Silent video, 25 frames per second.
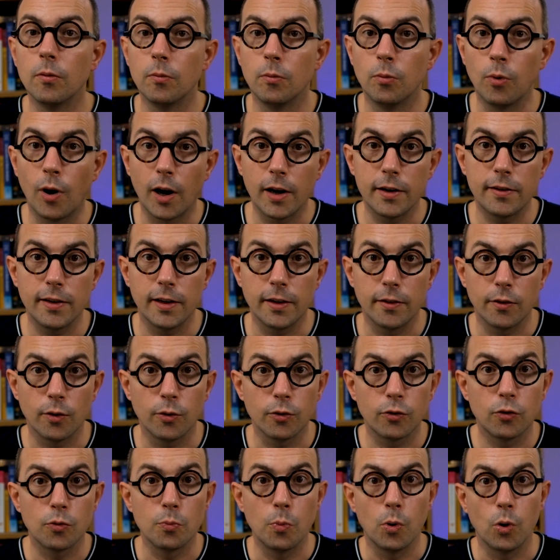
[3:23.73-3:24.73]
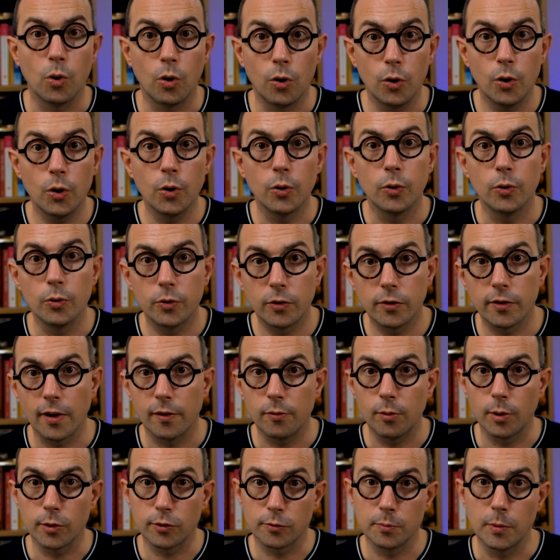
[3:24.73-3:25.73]
writing those small notes
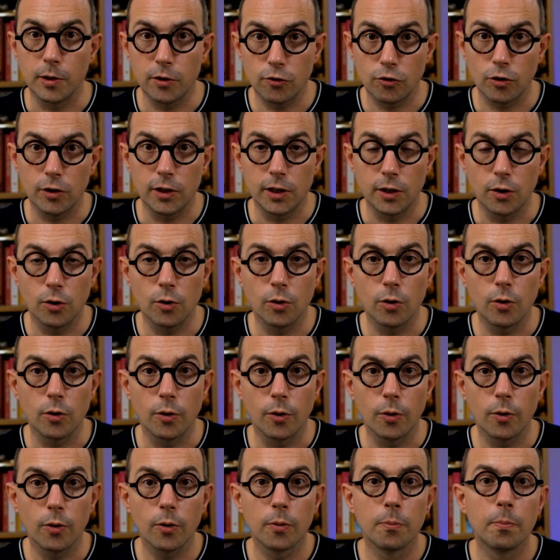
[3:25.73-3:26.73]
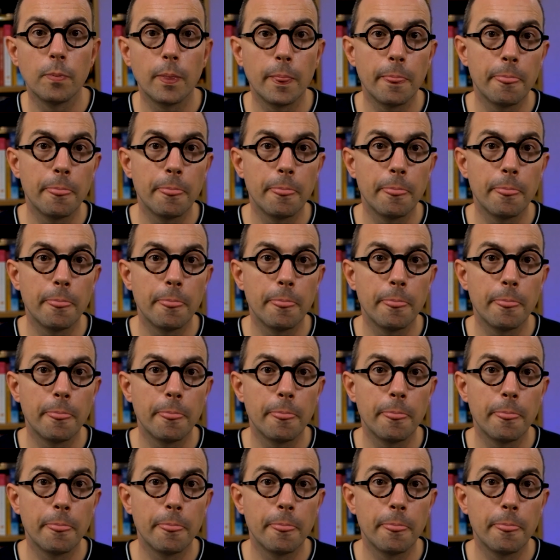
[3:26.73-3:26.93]
I was mentioning earlier.